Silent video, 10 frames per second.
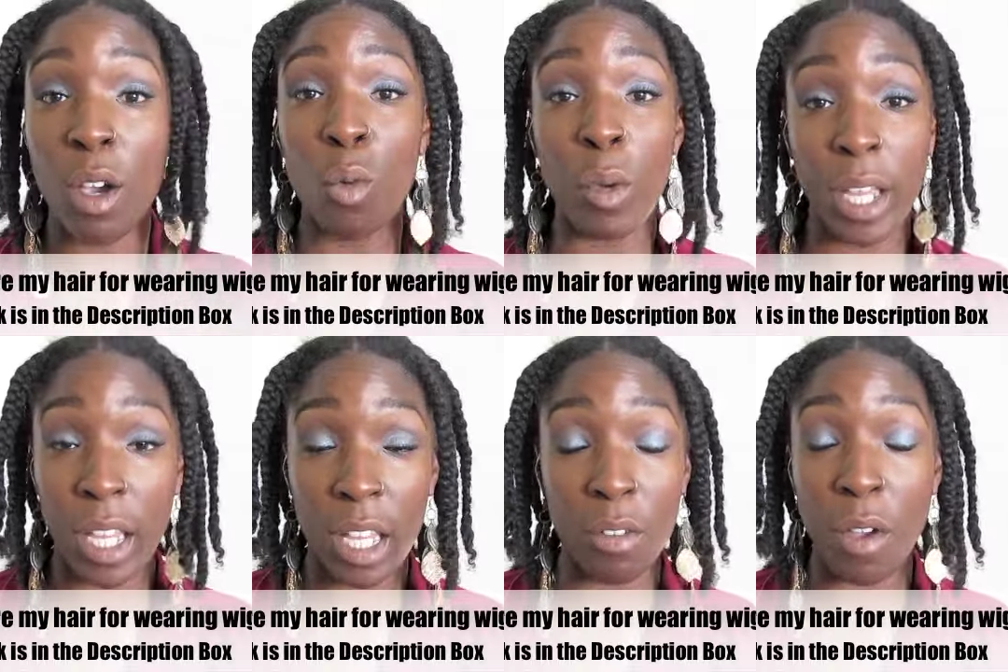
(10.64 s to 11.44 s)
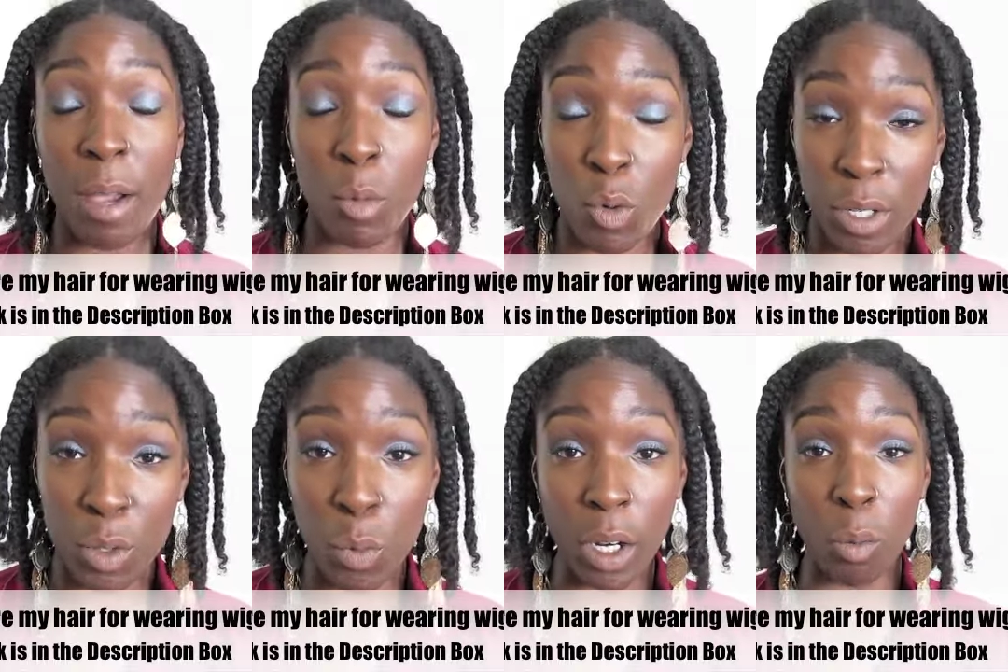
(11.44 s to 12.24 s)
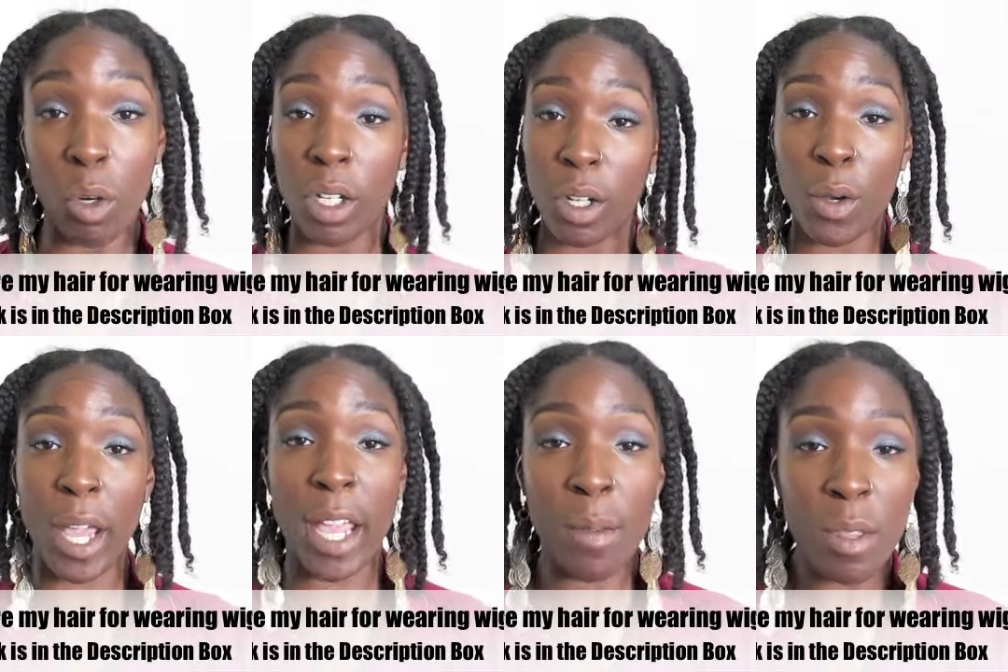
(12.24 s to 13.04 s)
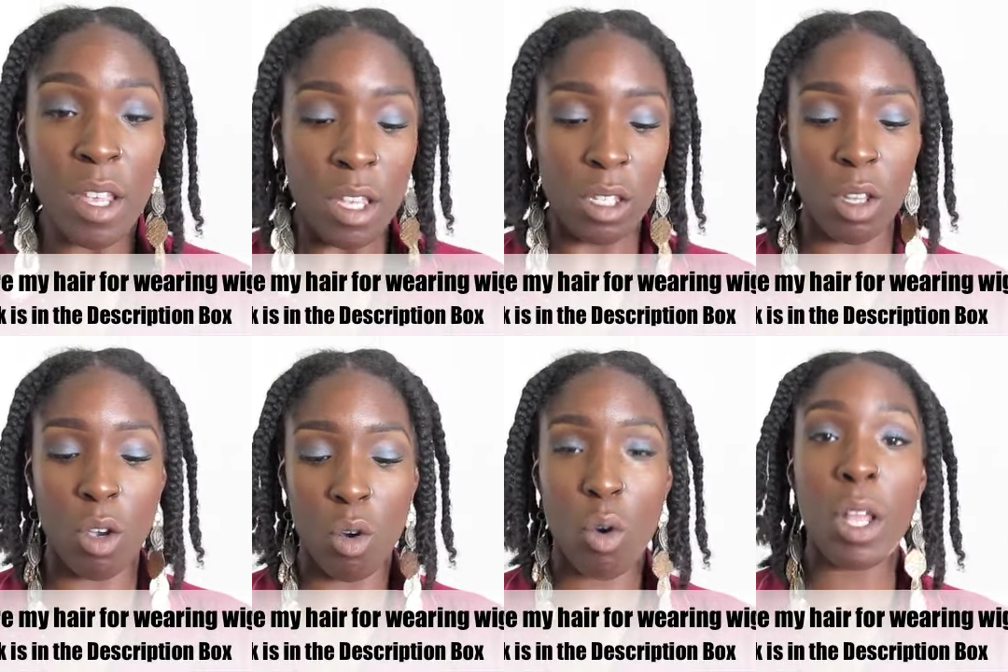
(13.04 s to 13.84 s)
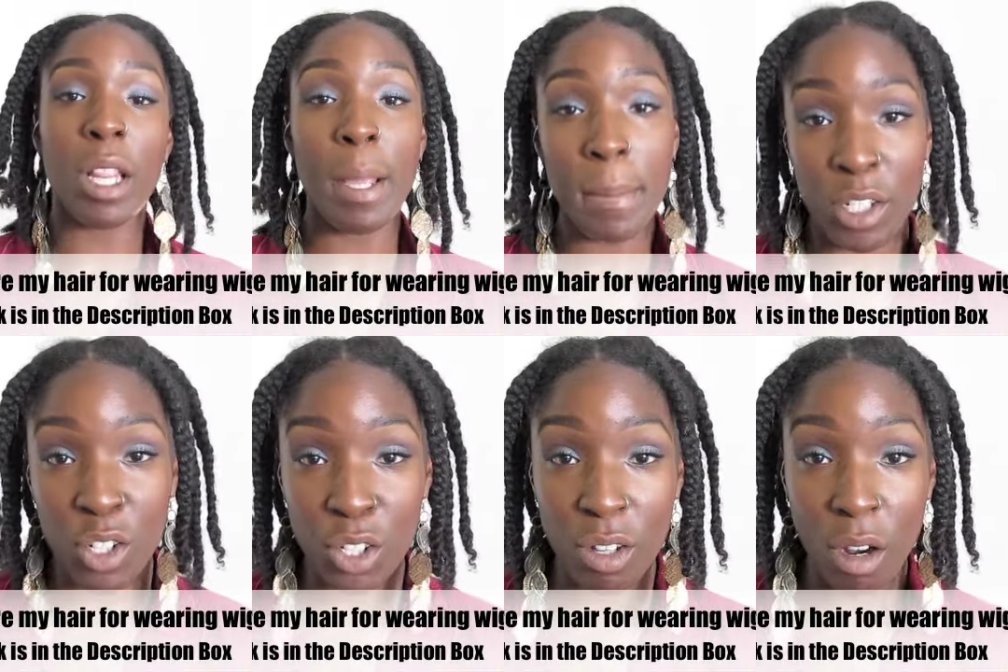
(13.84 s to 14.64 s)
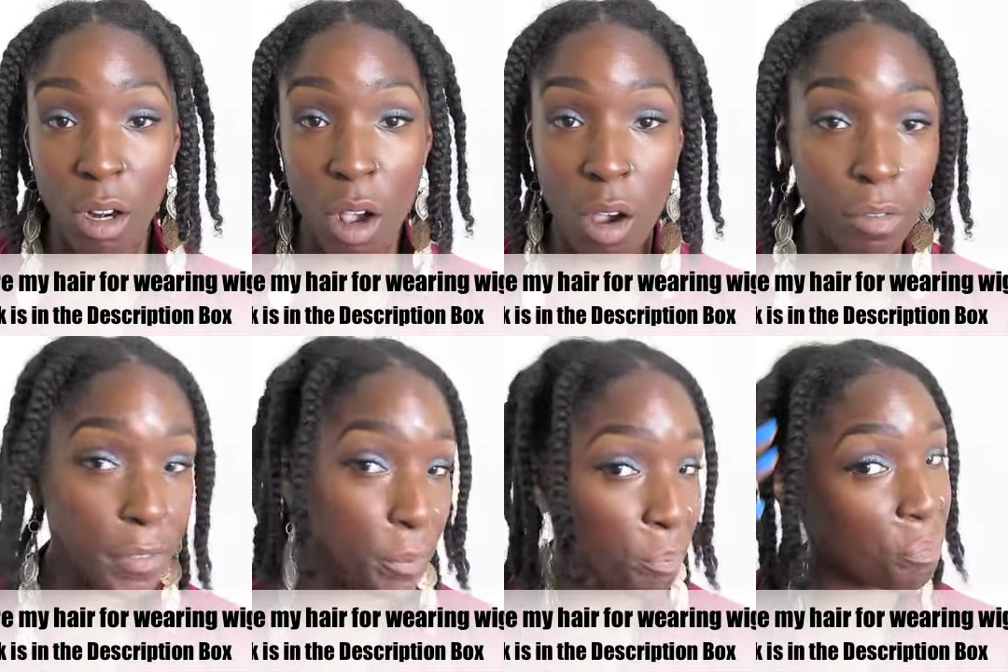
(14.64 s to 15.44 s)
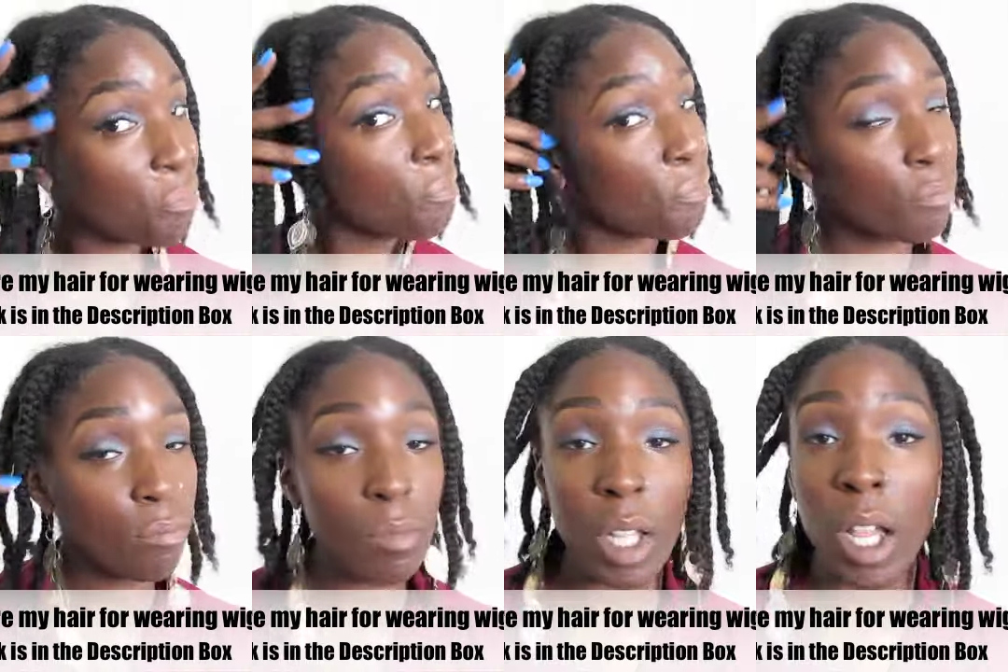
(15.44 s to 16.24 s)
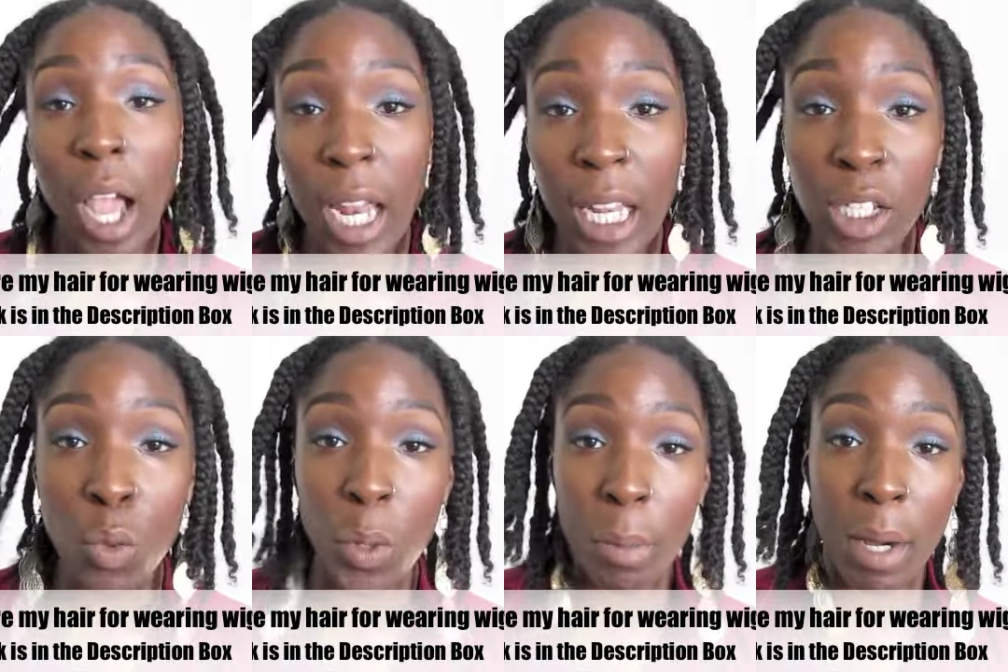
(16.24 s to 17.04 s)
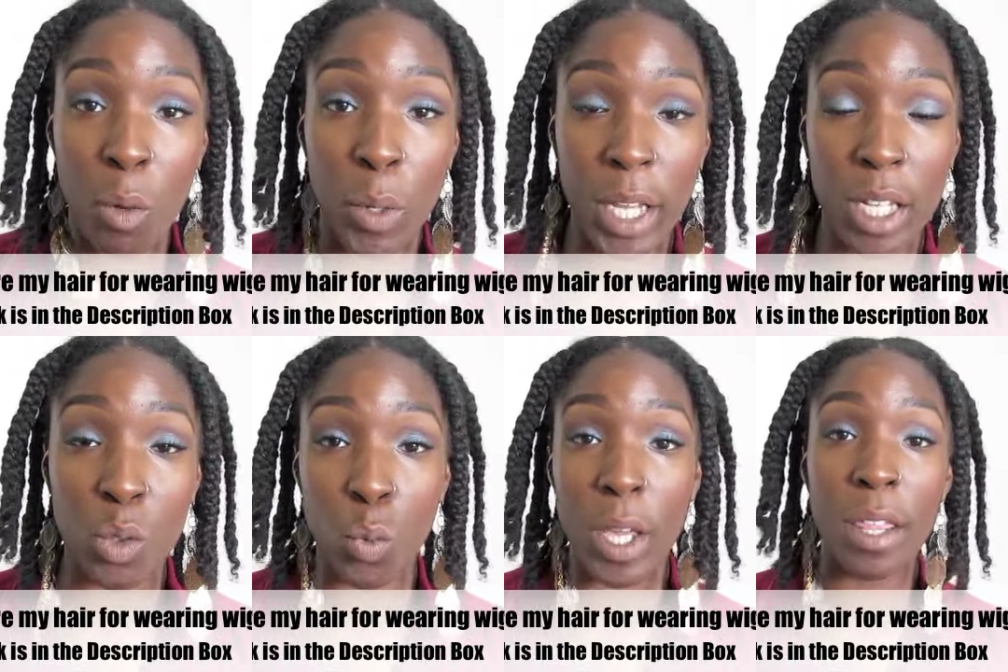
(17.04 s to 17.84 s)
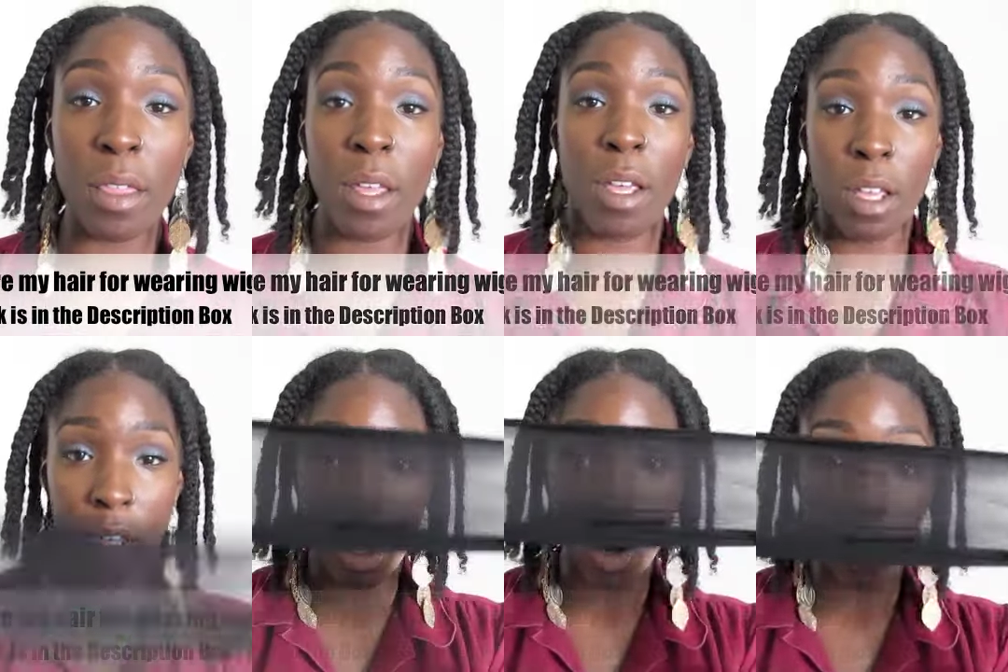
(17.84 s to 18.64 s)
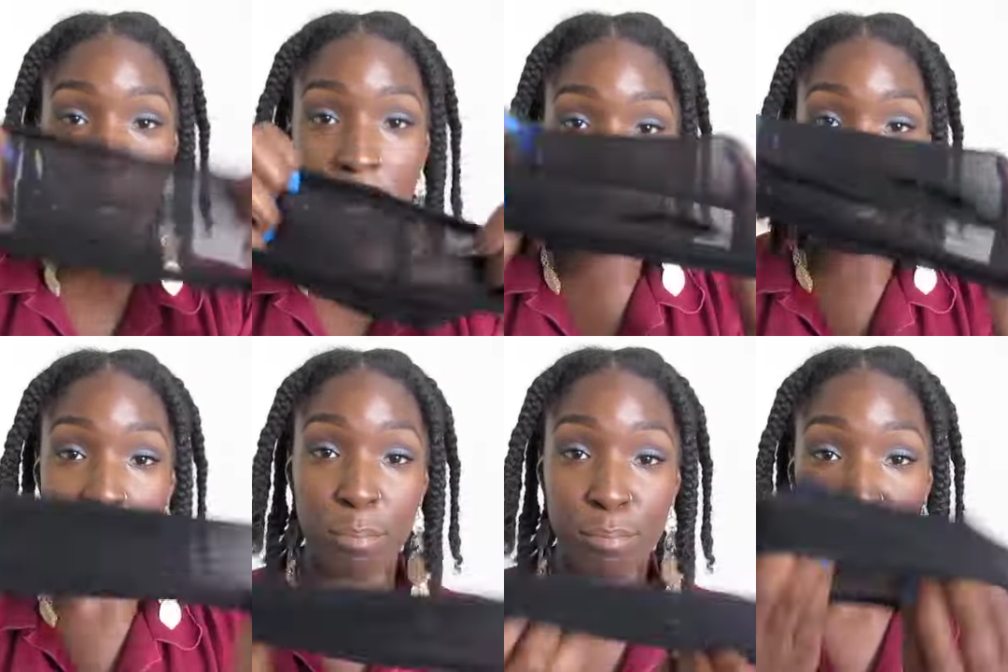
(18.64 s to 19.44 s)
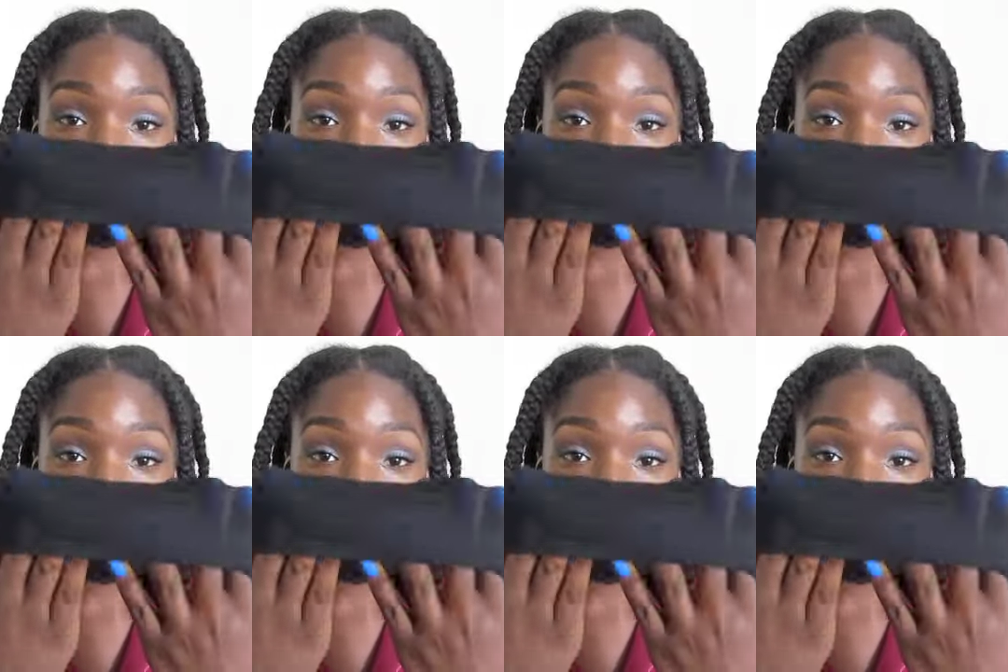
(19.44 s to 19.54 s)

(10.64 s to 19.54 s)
a wig if I'm going to wear one, okay? So let me just start off. I like to wear my wigs with a wig cap.